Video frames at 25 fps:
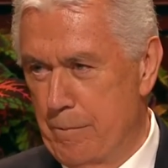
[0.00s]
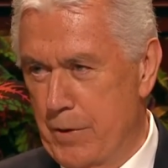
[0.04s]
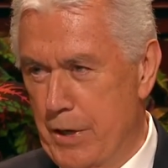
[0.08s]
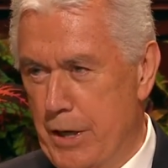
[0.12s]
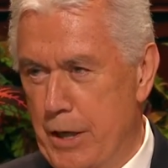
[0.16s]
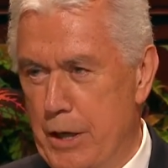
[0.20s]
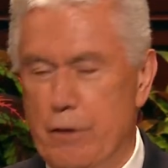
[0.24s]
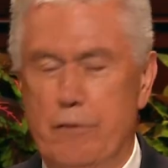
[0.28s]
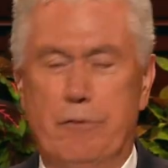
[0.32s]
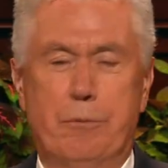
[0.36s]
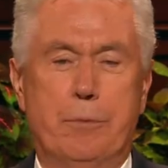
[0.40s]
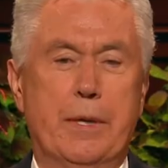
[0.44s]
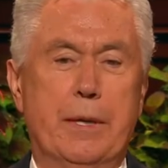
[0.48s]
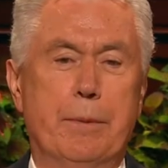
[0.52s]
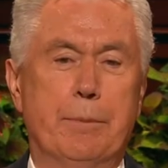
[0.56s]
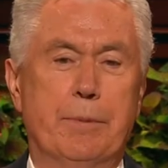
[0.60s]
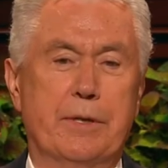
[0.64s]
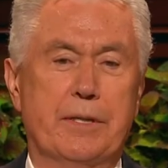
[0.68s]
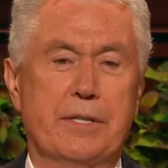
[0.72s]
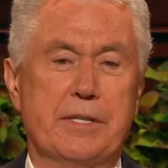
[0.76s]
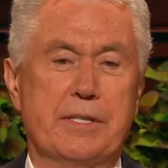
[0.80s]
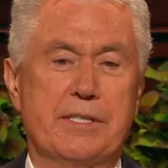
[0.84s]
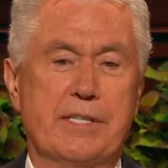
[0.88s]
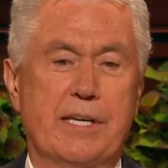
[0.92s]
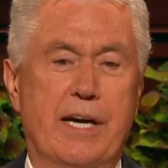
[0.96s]
And if people
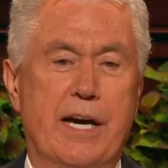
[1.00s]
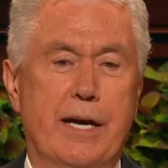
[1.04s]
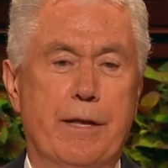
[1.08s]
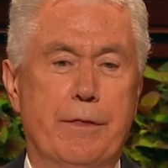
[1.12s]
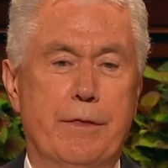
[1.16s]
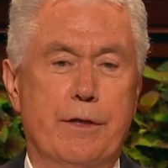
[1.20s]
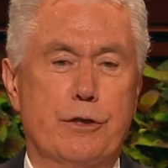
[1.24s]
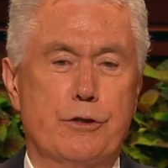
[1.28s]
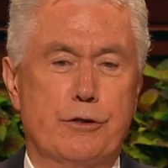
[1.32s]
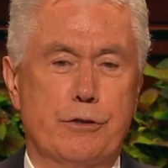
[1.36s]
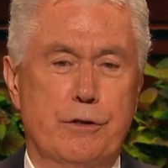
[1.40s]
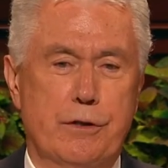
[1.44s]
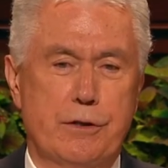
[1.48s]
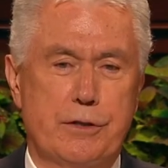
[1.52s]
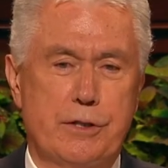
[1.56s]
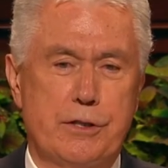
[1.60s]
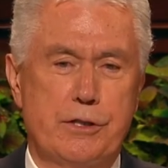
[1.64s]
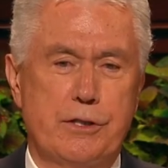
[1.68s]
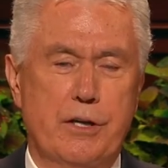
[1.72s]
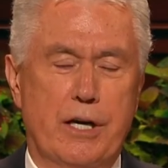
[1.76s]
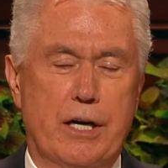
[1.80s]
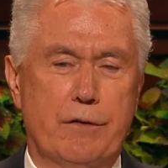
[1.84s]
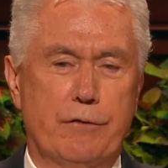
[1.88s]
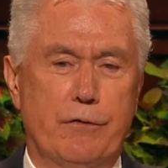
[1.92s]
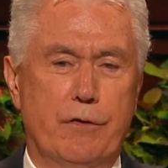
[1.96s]
decide the church
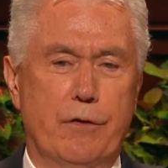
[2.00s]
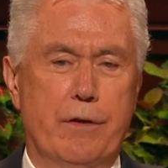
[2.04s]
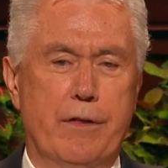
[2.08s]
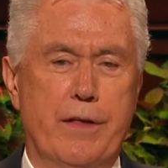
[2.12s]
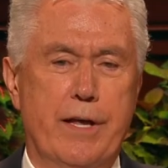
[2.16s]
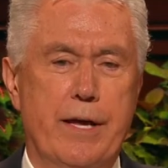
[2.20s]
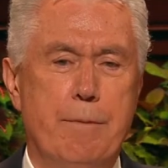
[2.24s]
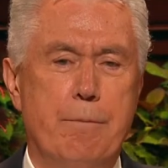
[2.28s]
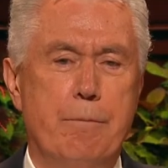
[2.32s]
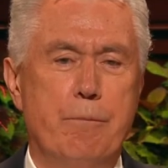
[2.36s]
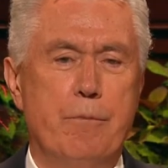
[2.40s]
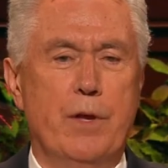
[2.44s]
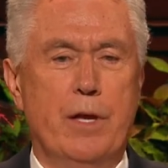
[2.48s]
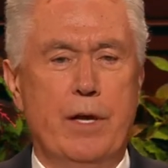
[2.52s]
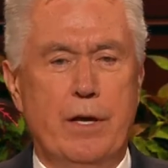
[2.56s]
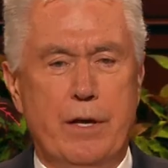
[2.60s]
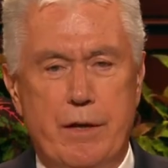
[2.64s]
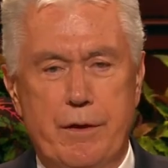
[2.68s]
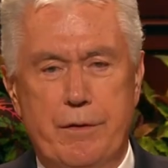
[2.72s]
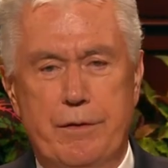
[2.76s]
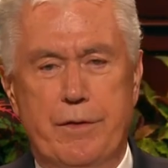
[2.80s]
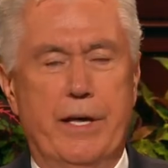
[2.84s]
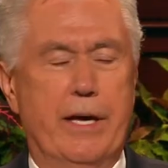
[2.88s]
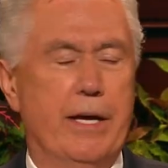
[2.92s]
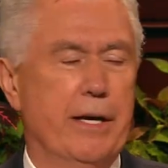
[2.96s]
is not for them,
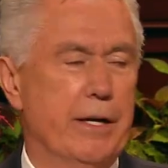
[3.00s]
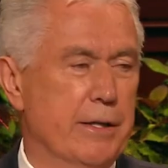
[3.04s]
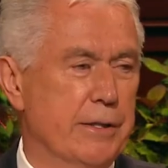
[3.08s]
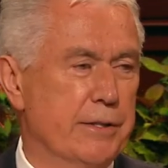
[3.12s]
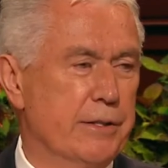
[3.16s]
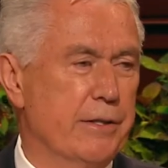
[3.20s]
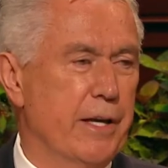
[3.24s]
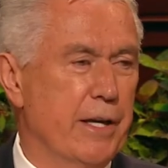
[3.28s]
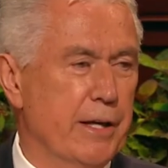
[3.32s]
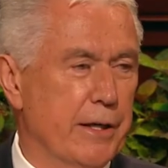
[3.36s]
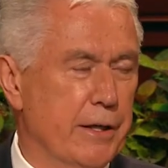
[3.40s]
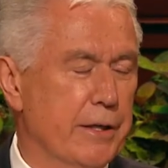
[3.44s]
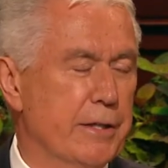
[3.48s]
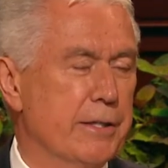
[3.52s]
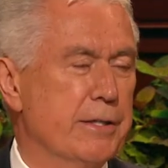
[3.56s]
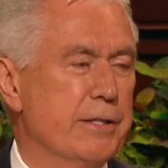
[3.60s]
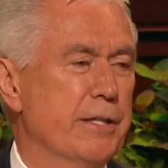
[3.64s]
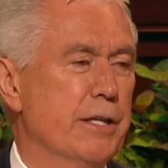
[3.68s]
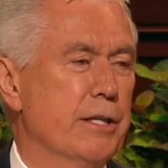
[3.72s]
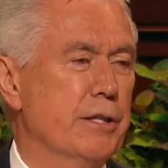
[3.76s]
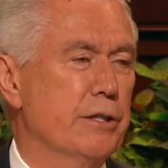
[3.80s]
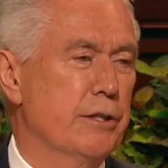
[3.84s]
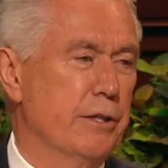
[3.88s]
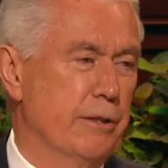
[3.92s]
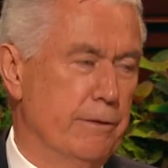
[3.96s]
that is their
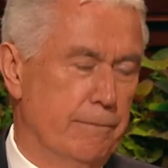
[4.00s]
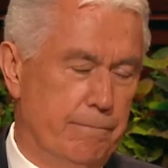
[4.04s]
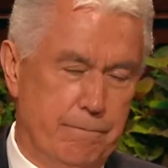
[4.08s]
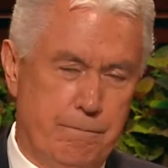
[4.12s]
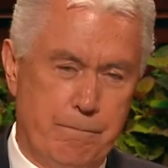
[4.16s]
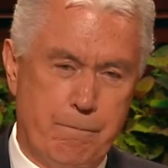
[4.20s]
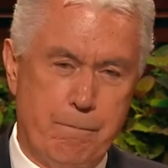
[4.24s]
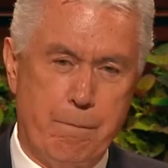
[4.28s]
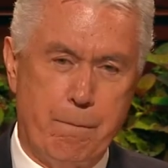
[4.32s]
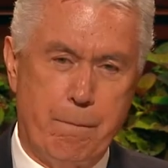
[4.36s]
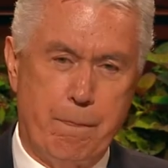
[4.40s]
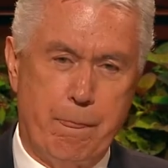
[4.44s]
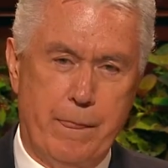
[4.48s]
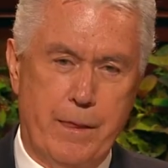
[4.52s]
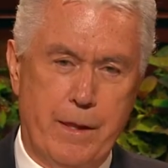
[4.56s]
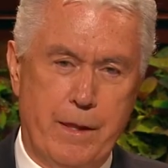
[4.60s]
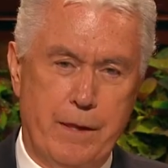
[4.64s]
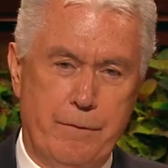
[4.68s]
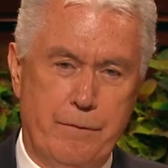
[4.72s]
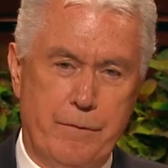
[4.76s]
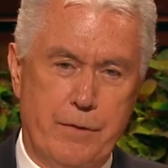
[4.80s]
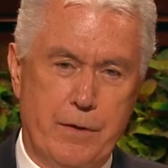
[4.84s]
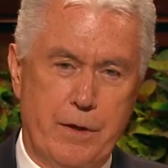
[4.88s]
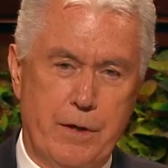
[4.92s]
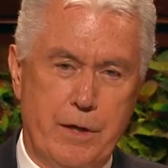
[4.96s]
decision.
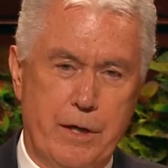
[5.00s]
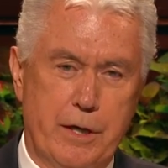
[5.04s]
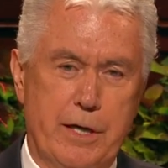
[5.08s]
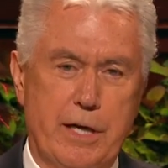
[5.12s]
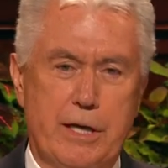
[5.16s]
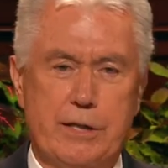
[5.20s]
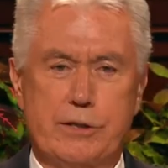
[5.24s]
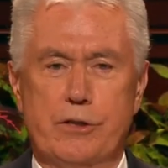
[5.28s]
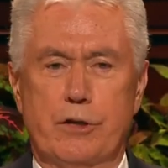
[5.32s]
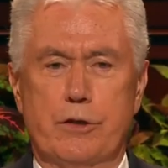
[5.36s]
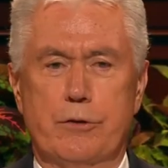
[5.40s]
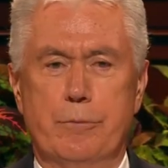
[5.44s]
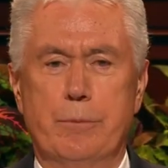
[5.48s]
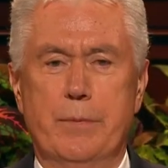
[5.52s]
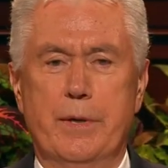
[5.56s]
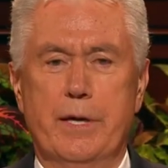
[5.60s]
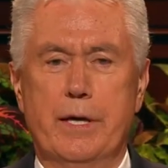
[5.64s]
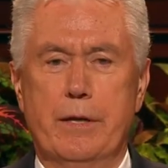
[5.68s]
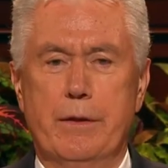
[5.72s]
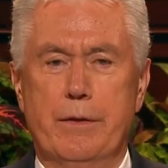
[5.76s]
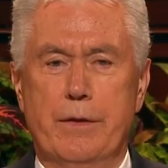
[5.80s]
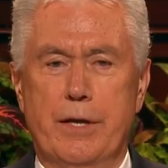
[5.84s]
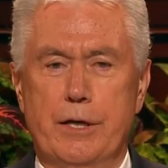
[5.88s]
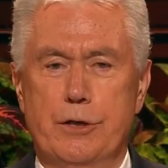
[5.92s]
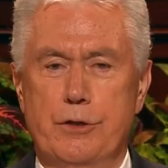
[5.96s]
It does not
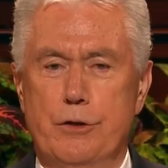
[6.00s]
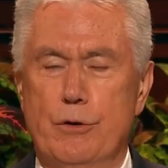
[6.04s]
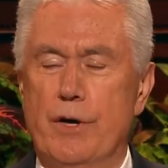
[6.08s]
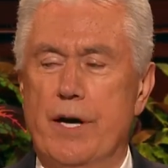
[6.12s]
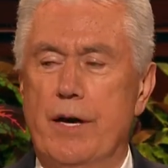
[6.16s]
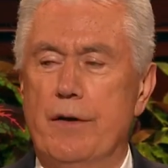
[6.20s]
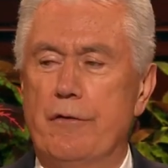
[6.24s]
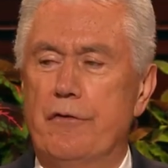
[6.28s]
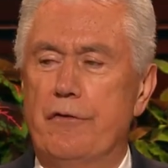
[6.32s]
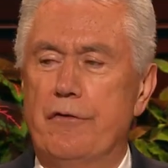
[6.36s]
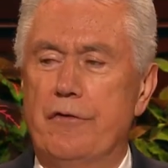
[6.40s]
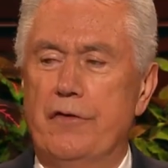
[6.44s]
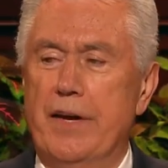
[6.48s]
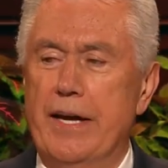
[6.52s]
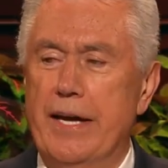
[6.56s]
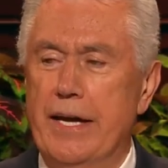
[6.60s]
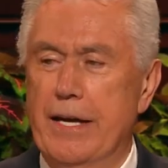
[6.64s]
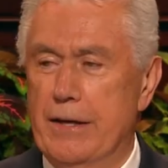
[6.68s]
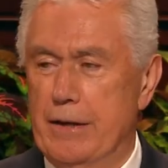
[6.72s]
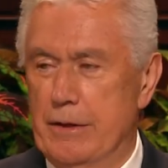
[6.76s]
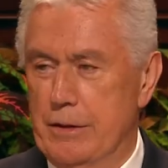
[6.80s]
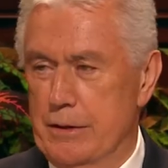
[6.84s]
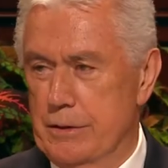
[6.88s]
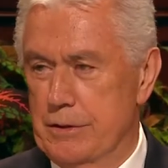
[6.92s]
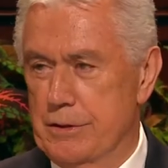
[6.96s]
mean that you have
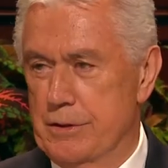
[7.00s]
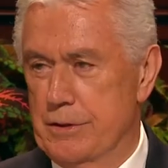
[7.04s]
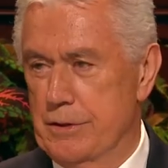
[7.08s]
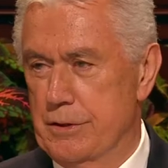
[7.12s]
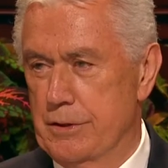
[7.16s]
failed.